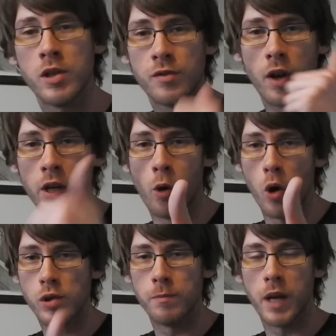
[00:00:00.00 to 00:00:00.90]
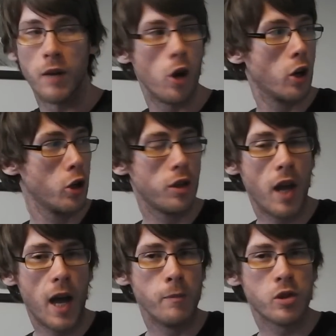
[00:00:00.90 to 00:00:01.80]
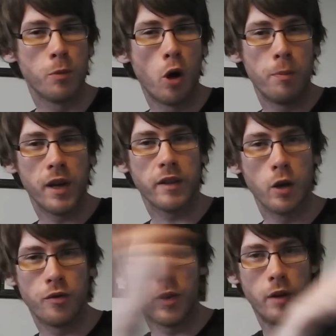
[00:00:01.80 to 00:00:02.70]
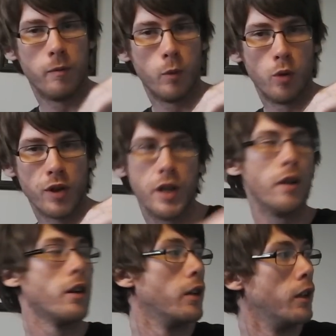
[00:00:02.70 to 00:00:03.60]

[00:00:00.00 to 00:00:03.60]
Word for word: It's fucking awesome. And I've got a good um, spot picked out for it over here